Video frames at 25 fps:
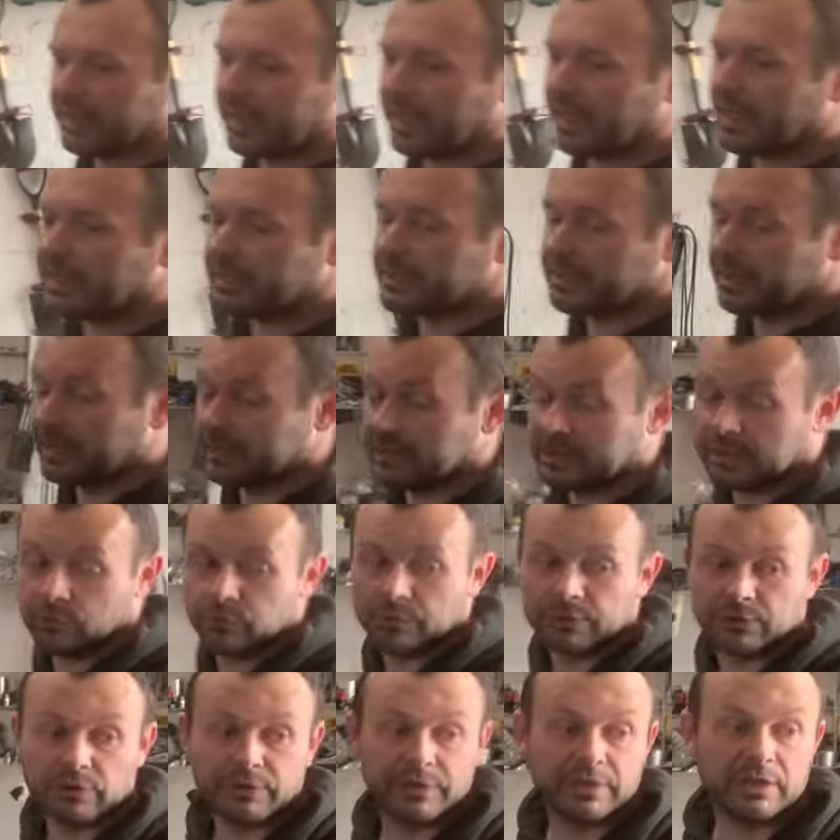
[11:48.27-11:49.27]
the cars because then
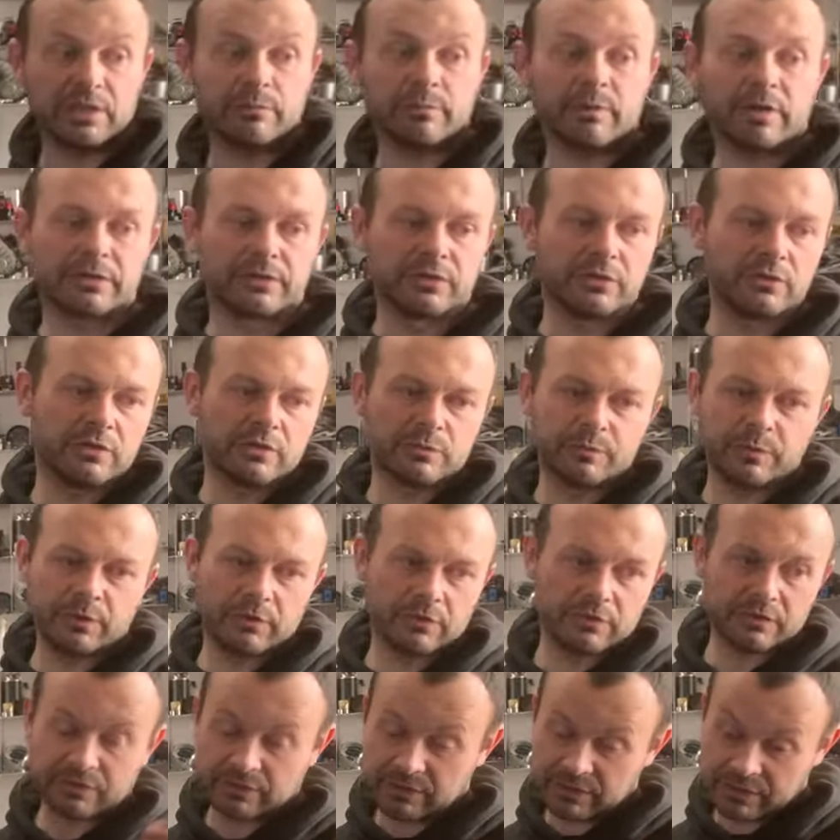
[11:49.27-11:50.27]
we're talking M2s
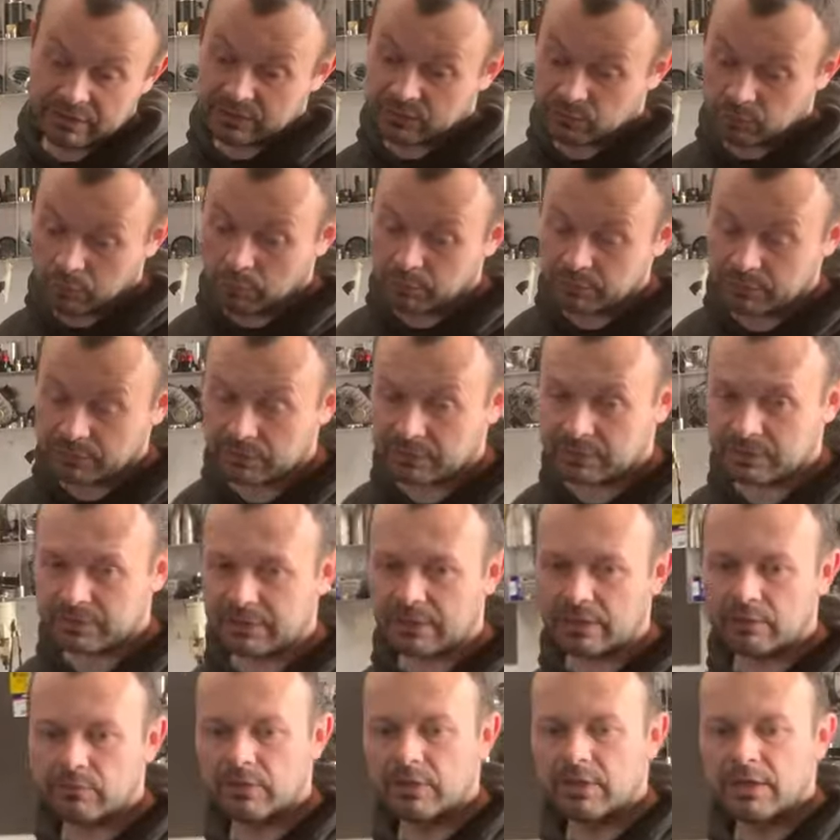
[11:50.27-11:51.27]
because this is what we're talking
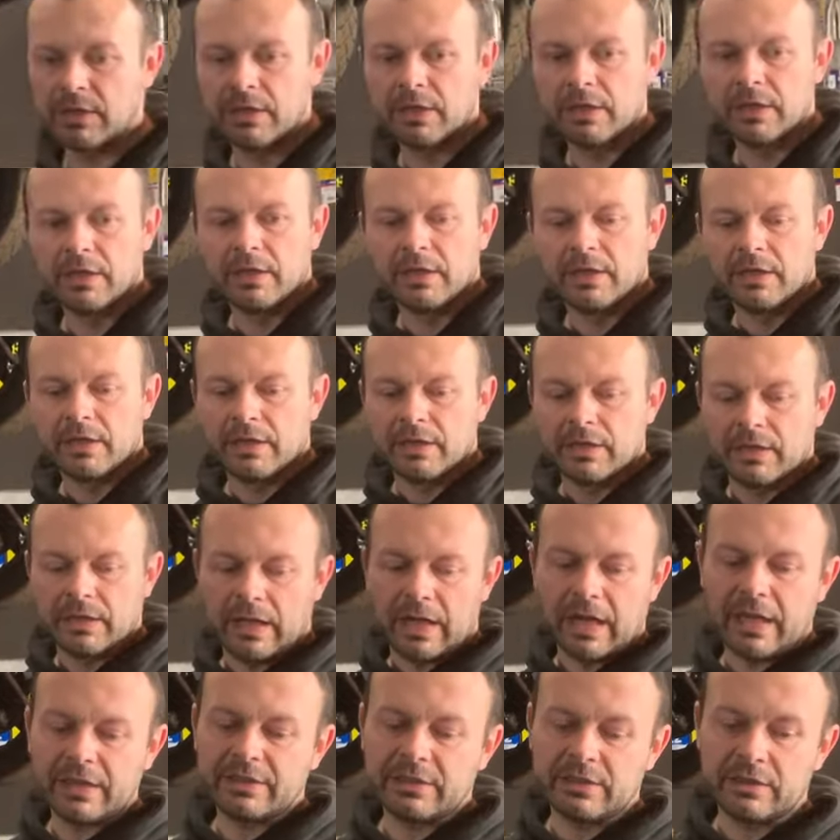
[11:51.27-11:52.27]
about.
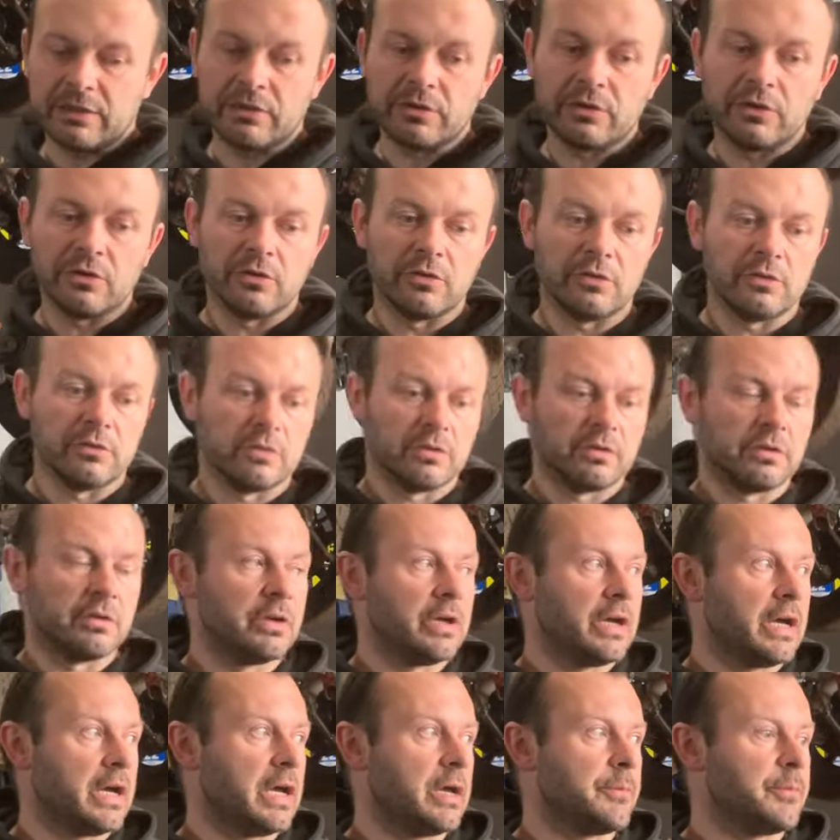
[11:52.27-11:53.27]
I didn't know
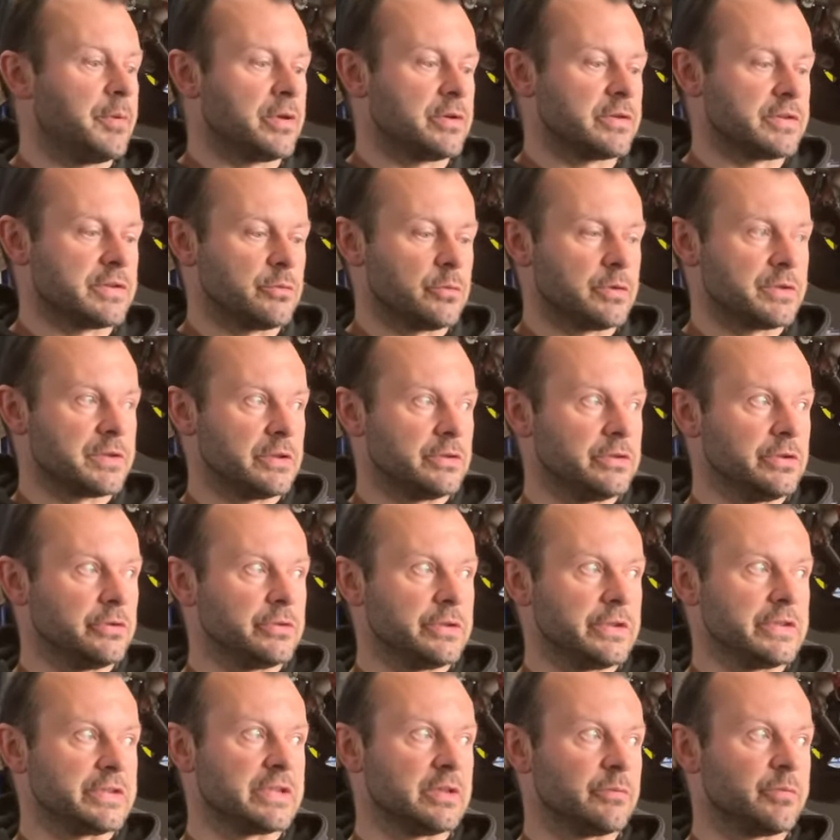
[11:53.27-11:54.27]
uh, because it was a new
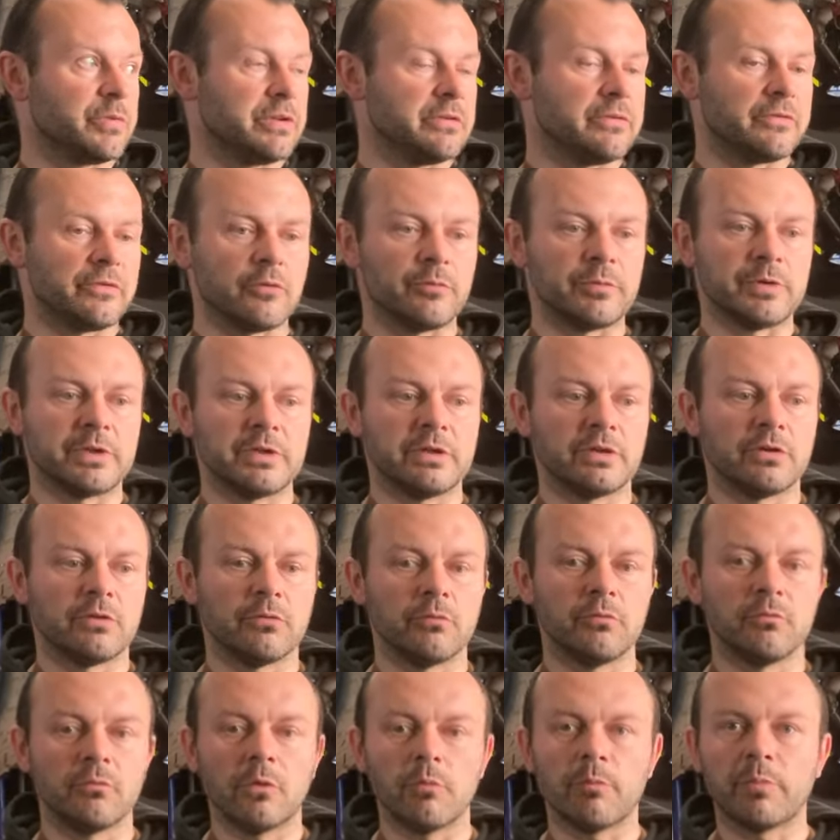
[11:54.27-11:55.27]
discipline for me
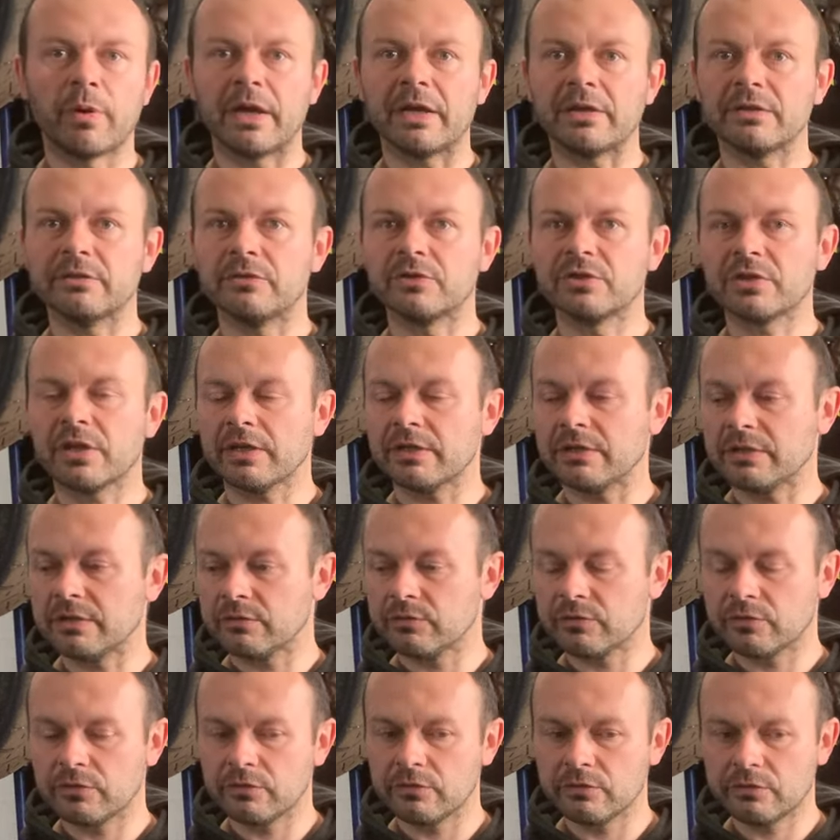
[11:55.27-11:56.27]
what bike to change
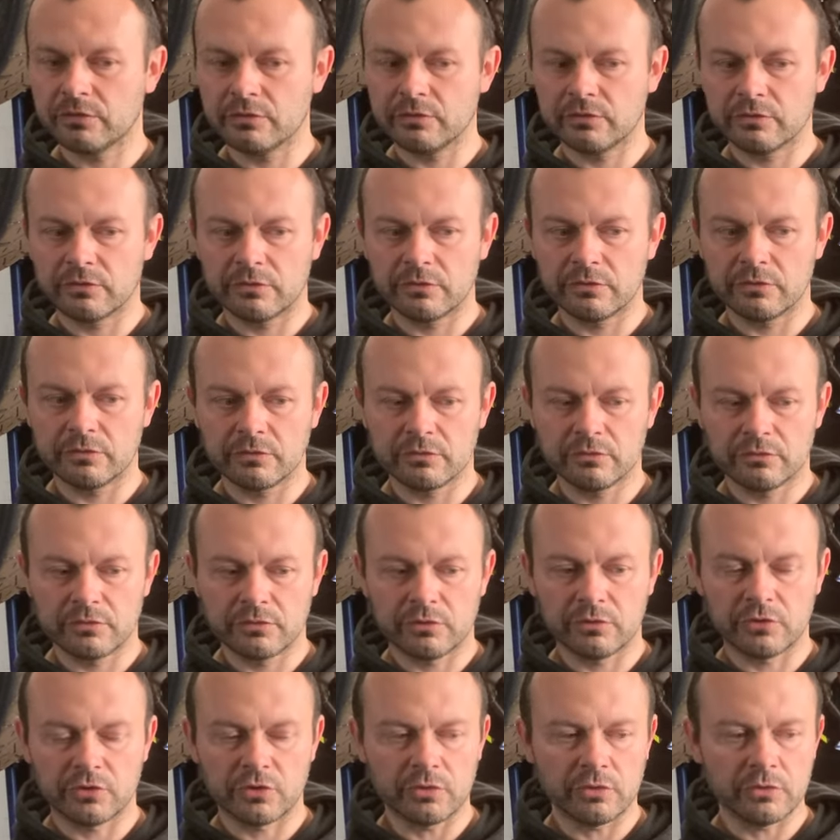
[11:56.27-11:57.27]
to, to, to,
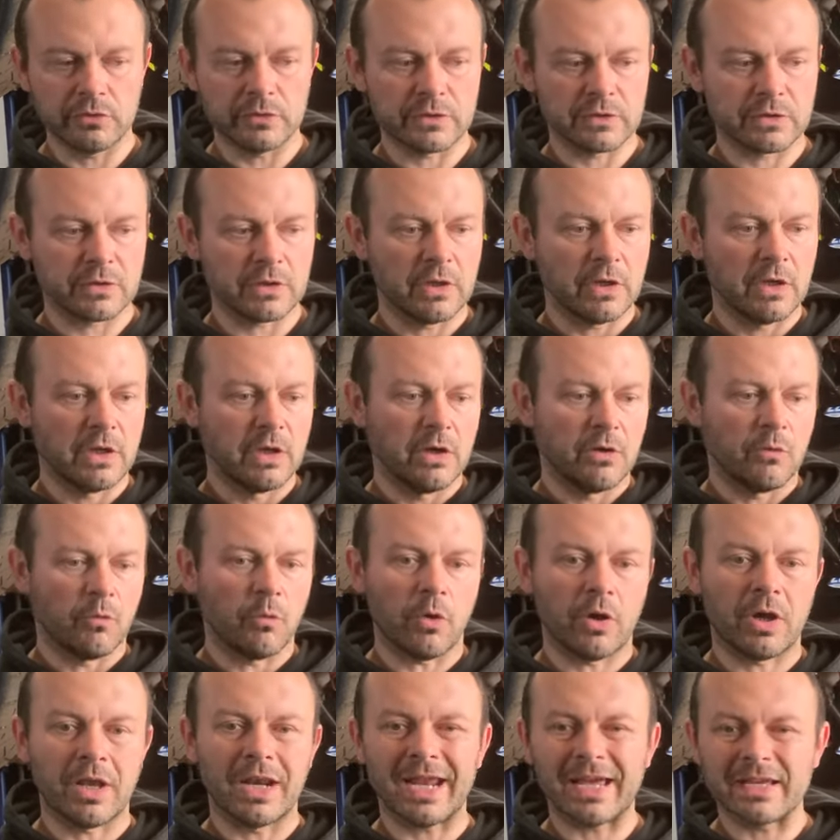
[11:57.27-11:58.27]
to choose,
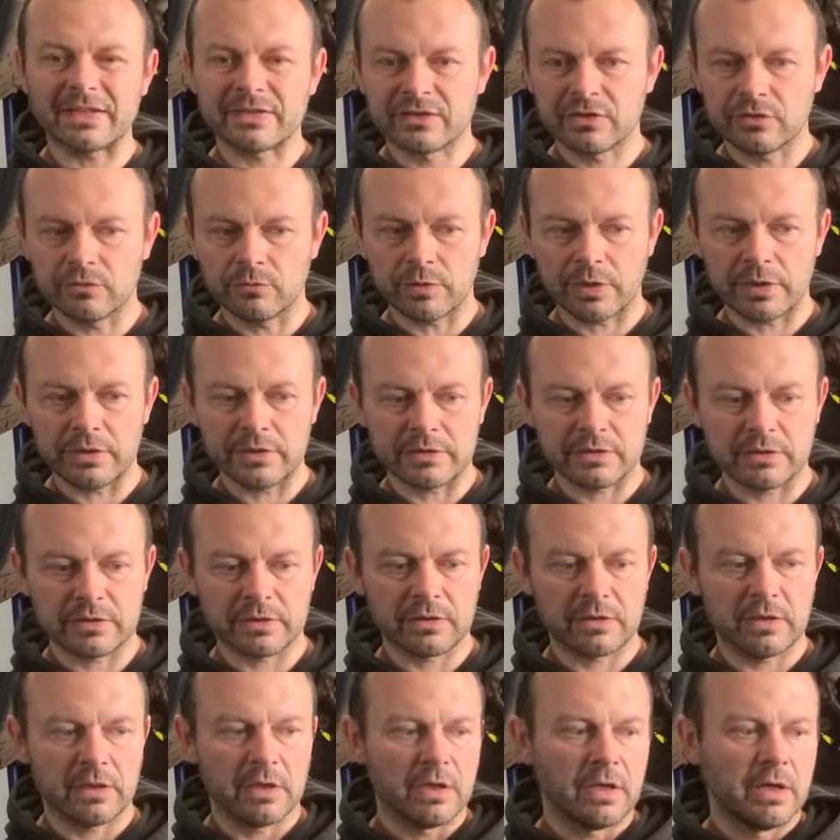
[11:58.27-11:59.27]
what class to race
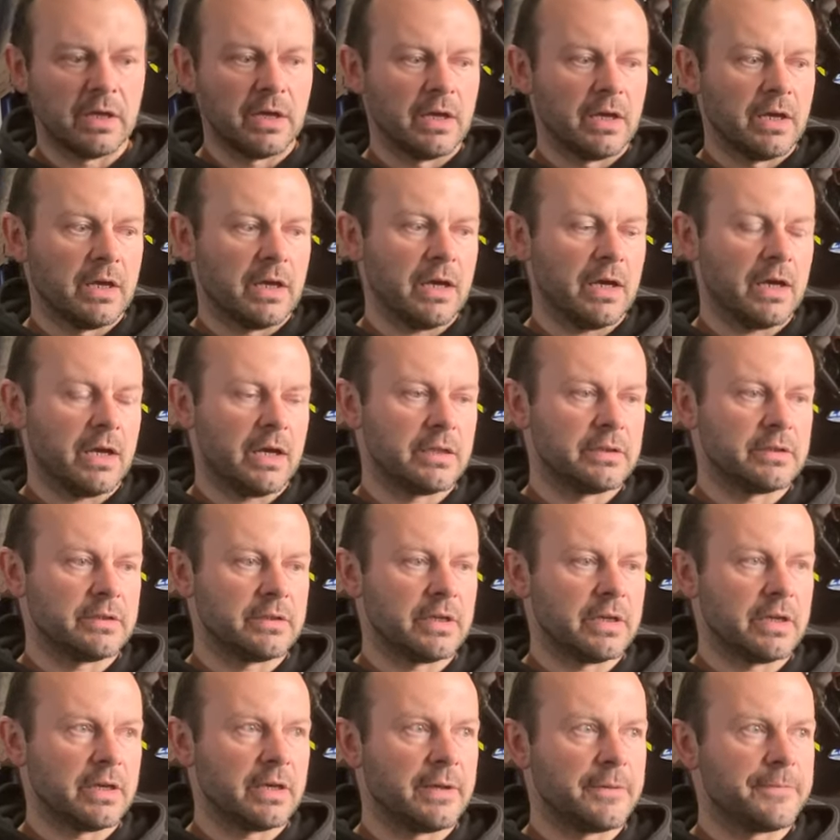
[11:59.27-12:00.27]

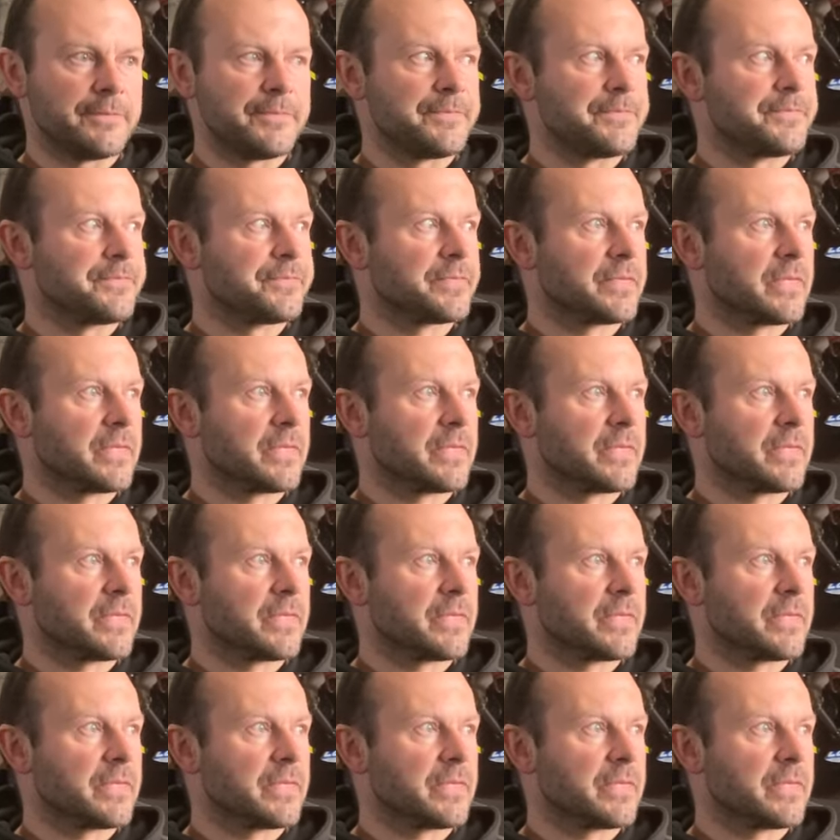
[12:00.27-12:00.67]
and um,